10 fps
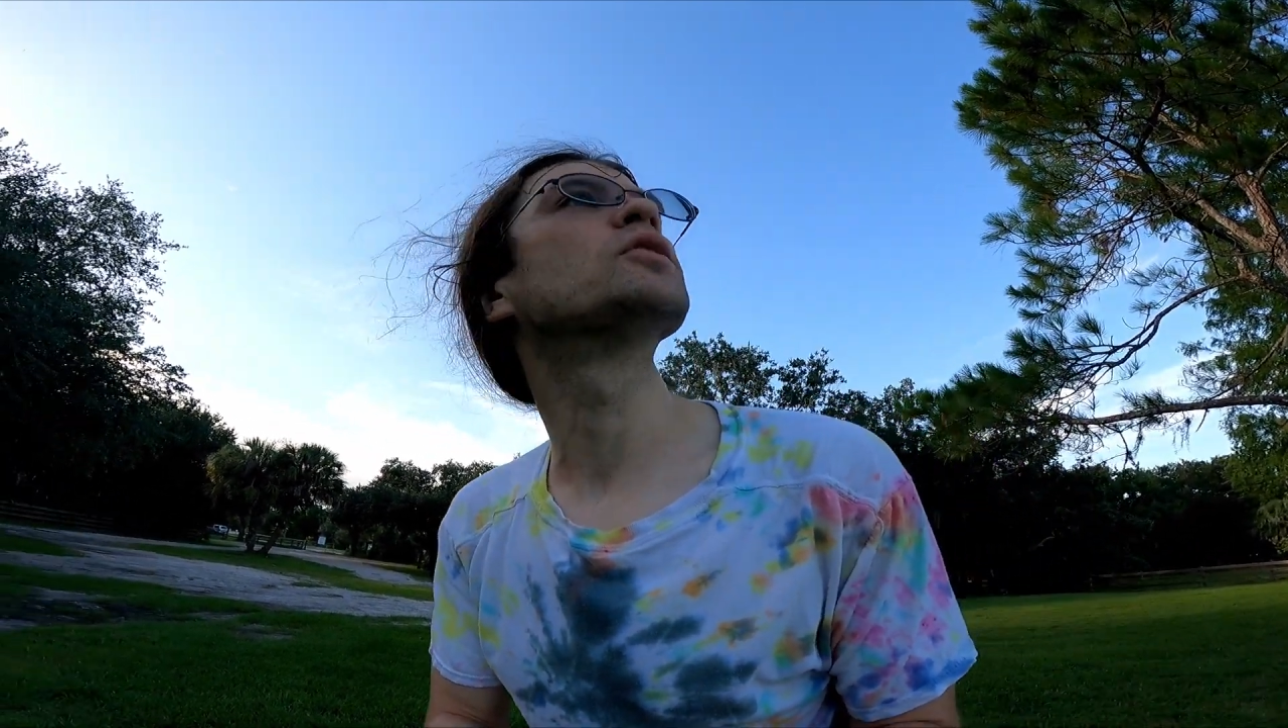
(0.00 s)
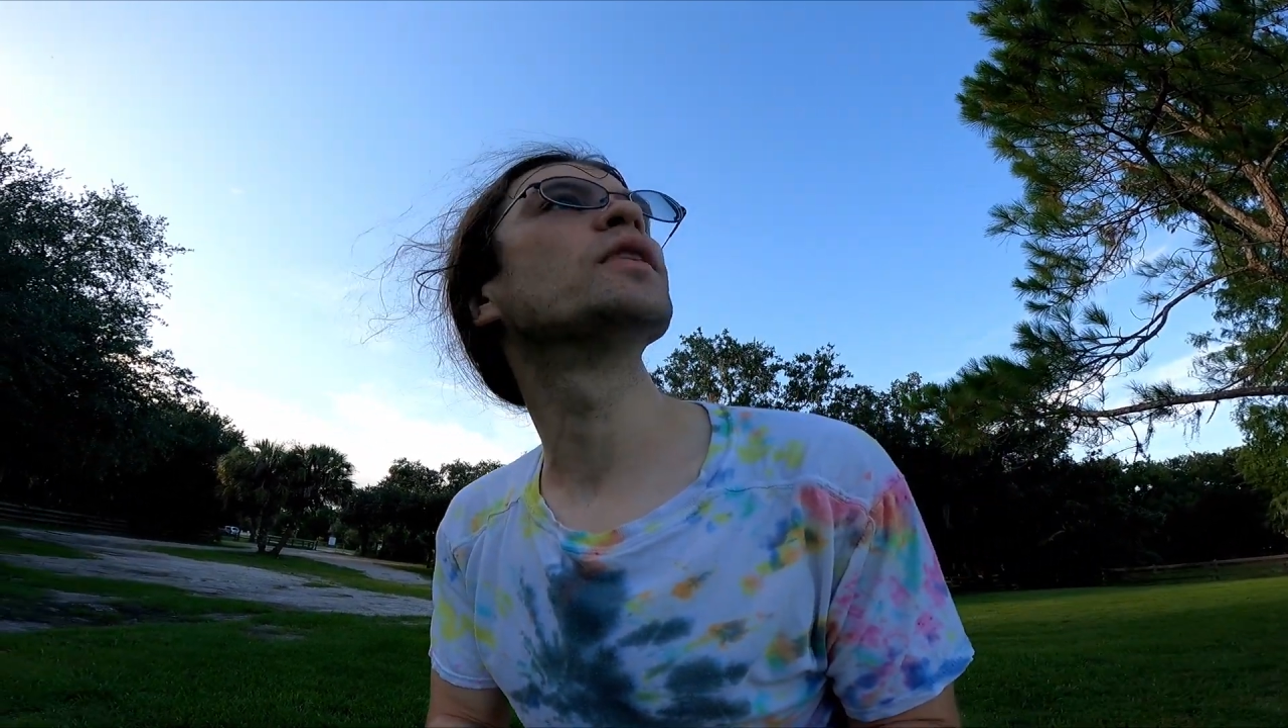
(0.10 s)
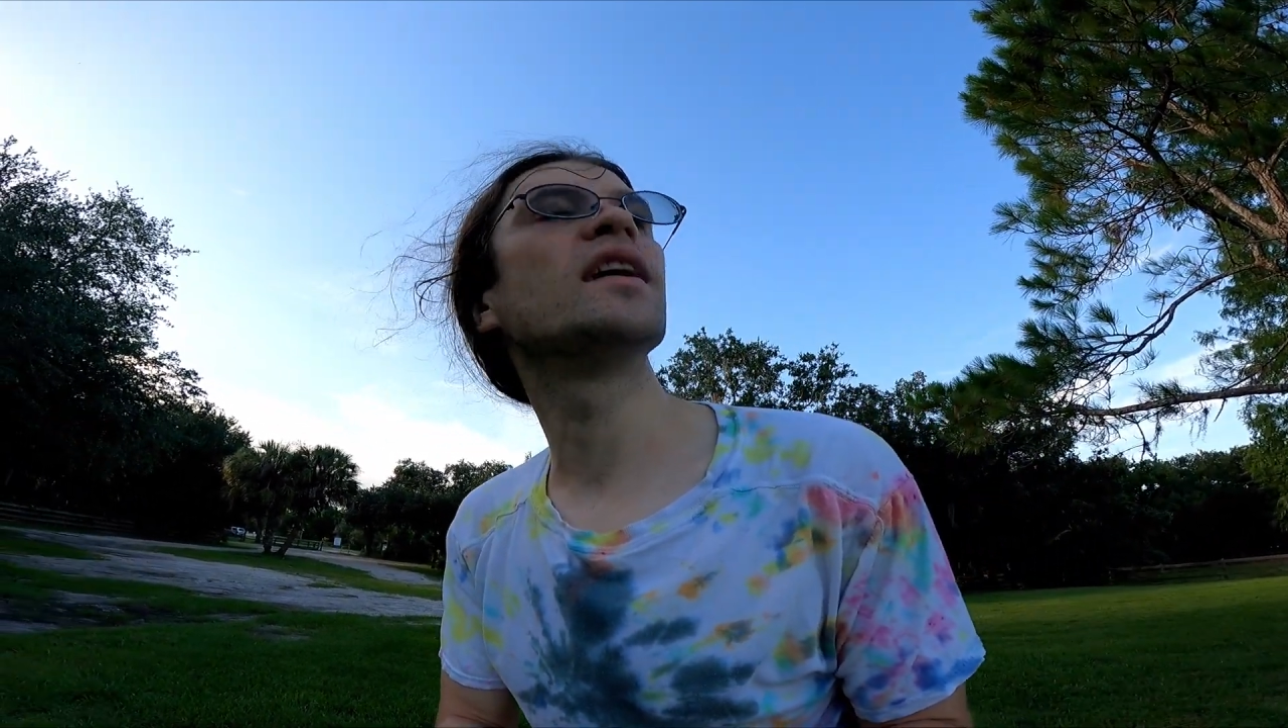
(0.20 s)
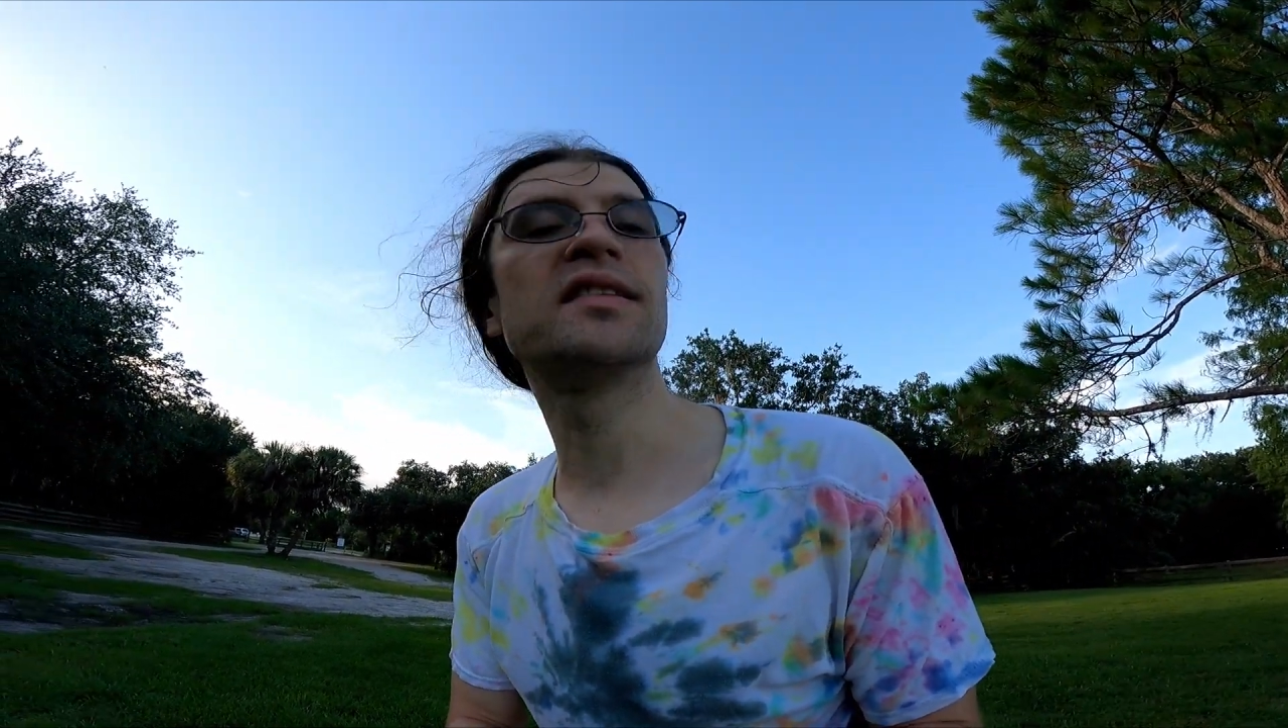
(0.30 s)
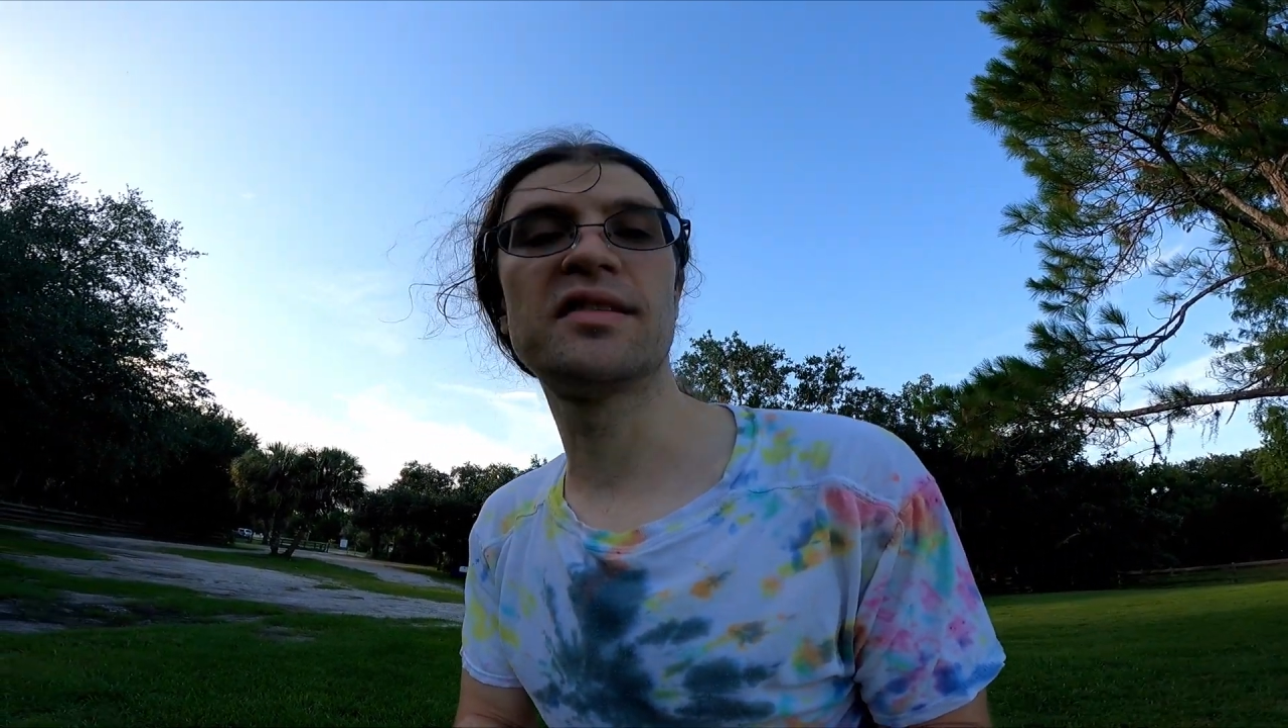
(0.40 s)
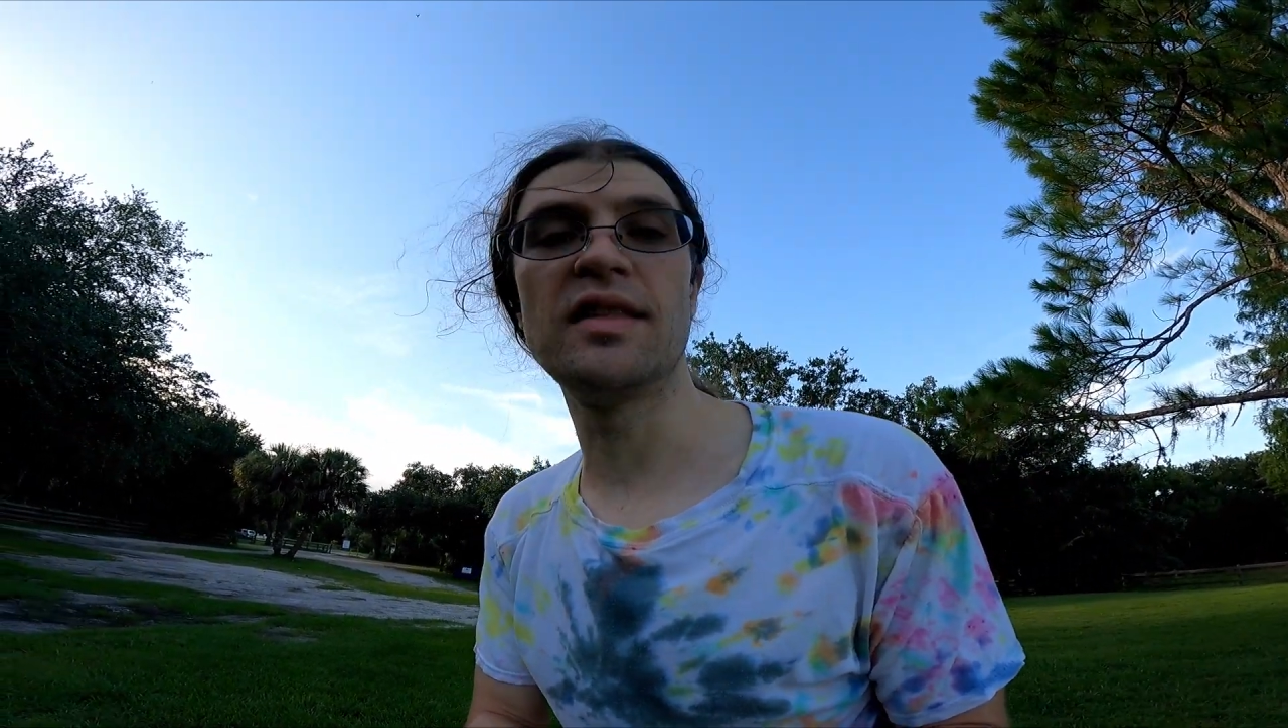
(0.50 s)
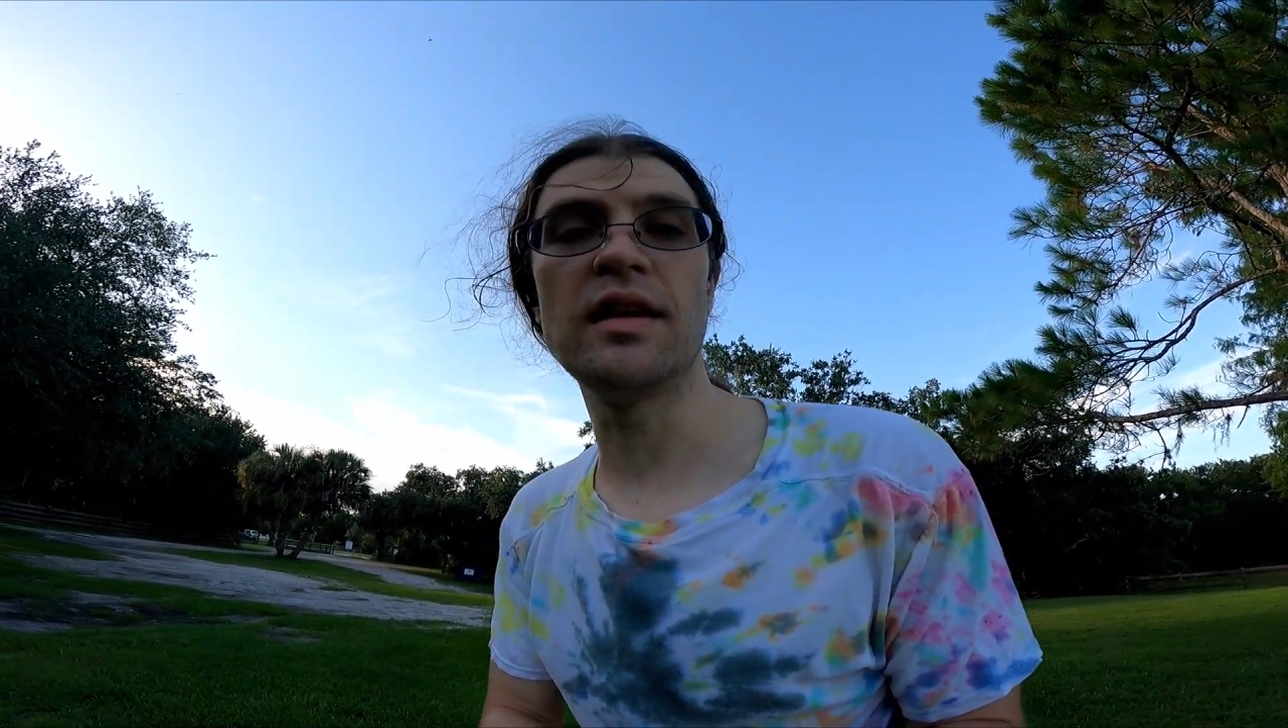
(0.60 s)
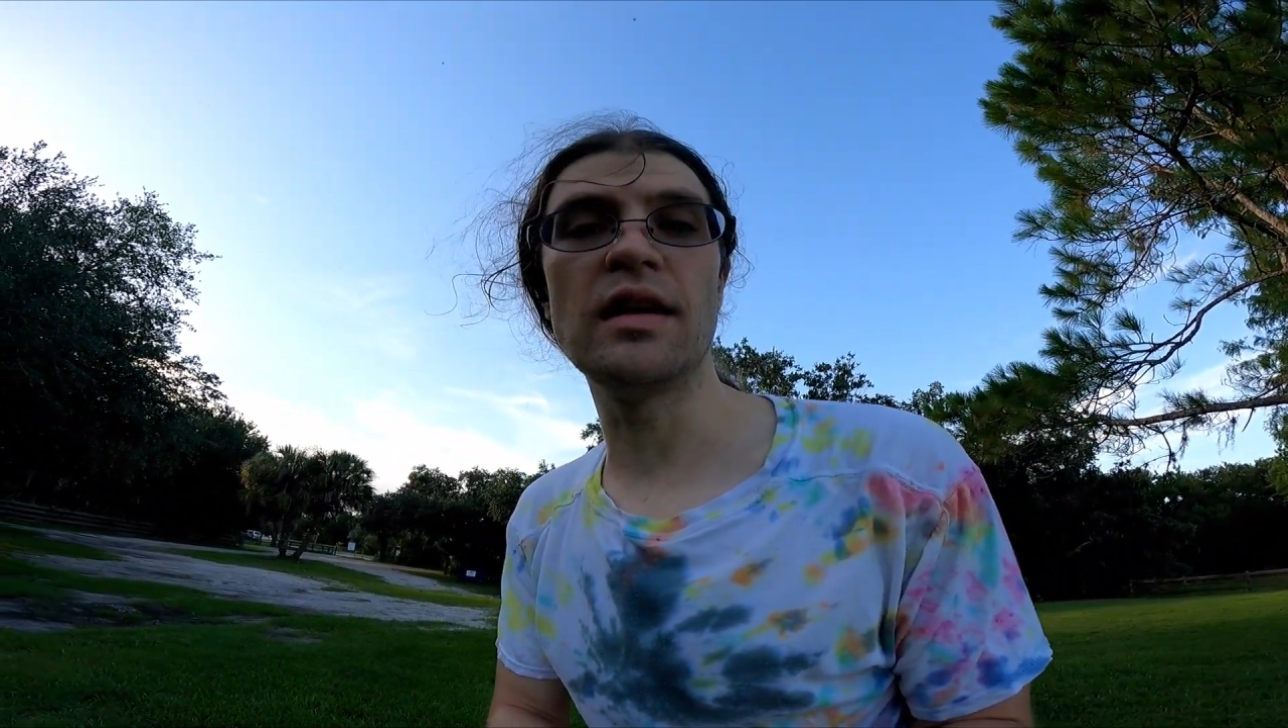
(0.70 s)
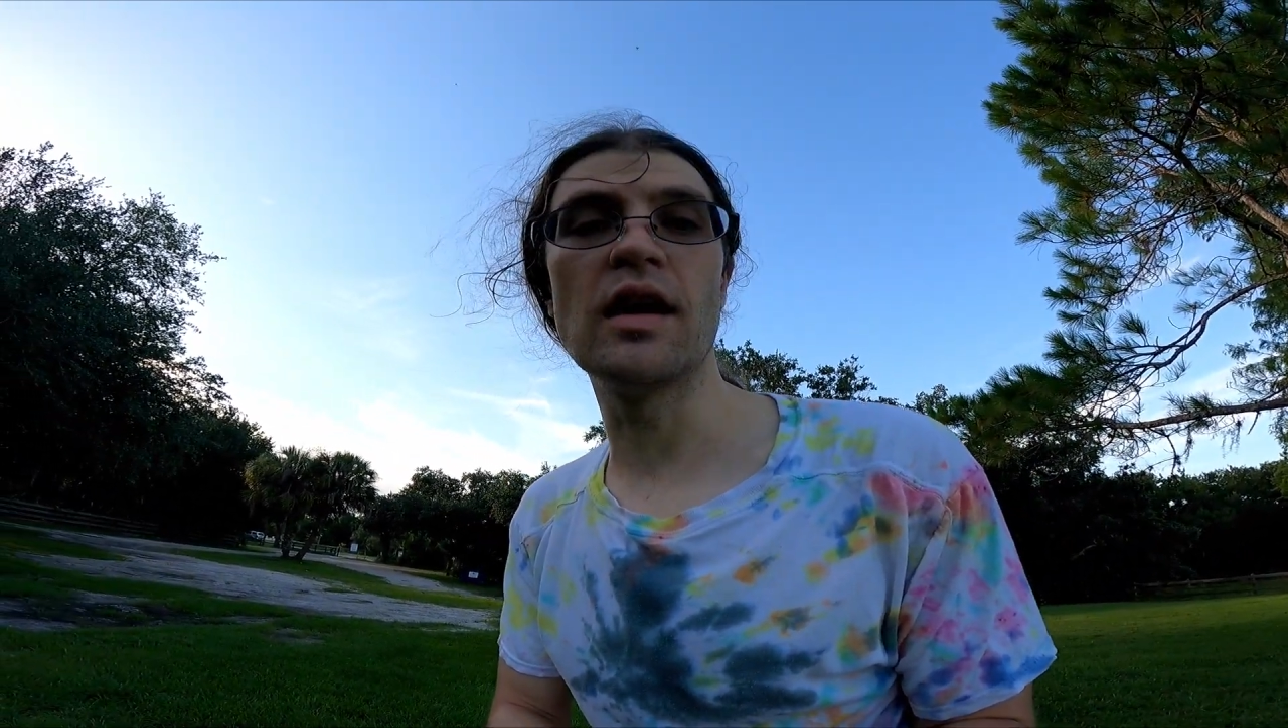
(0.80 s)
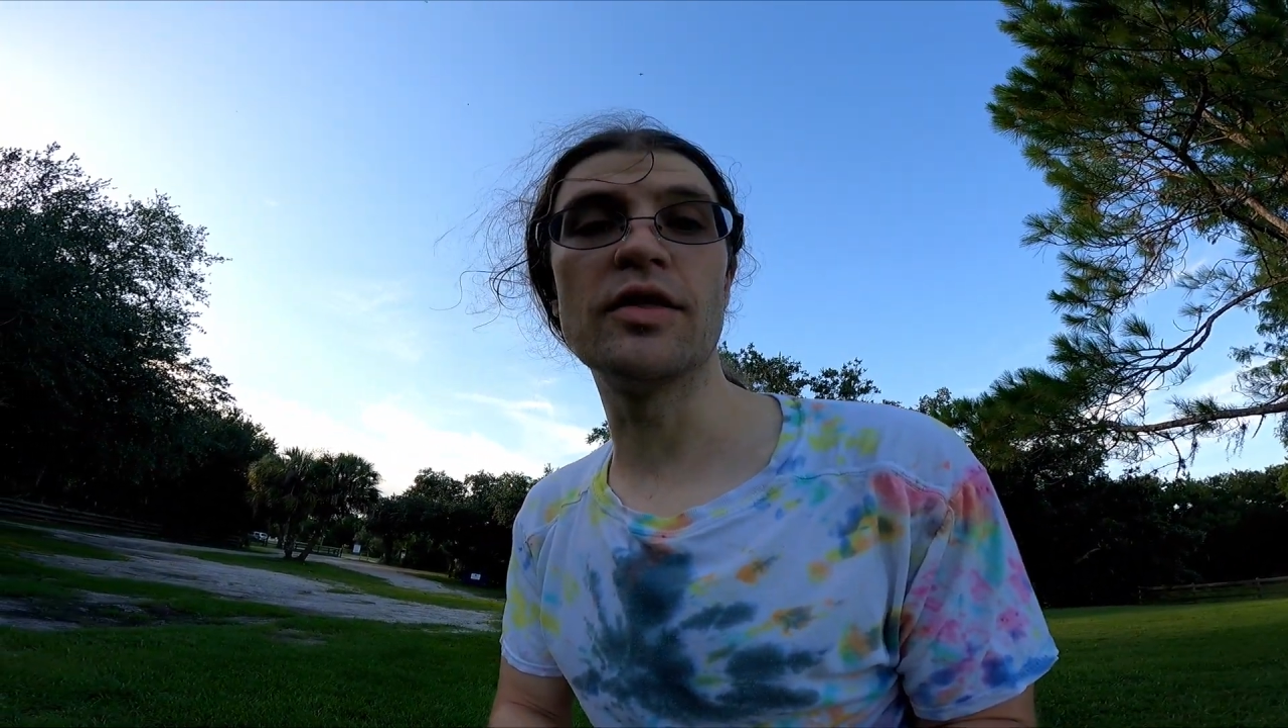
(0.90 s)
creates
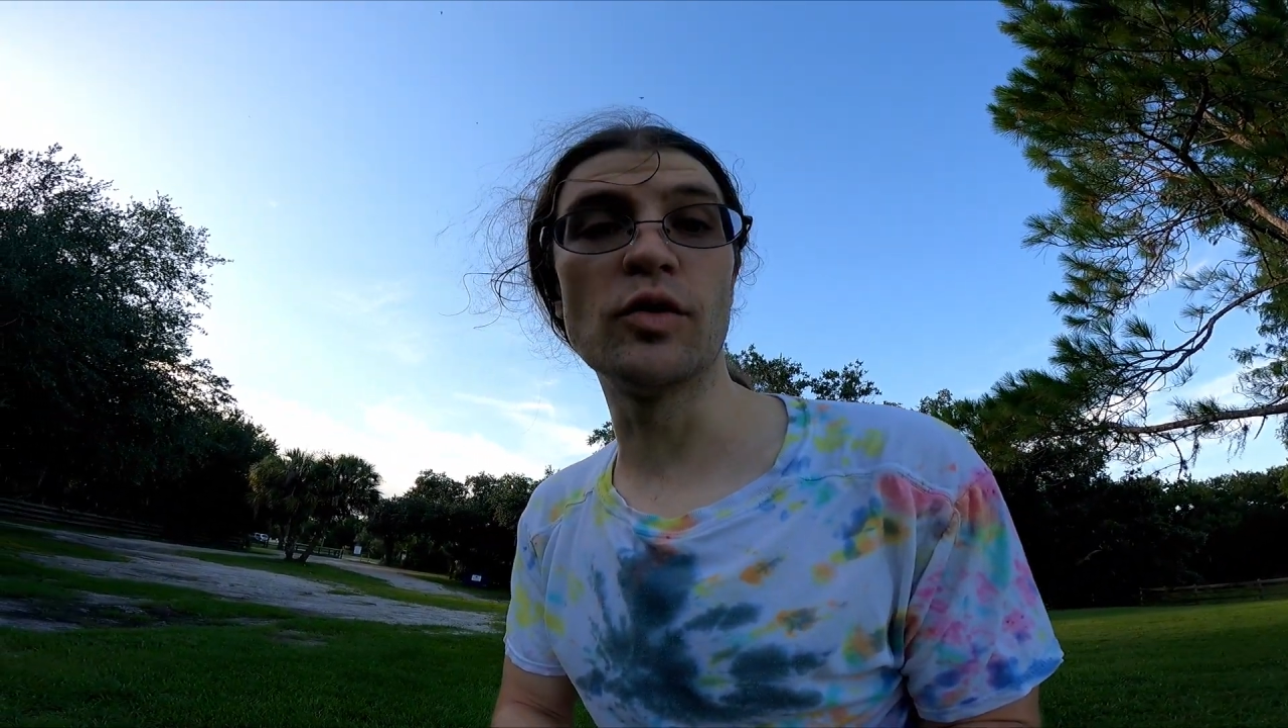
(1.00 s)
the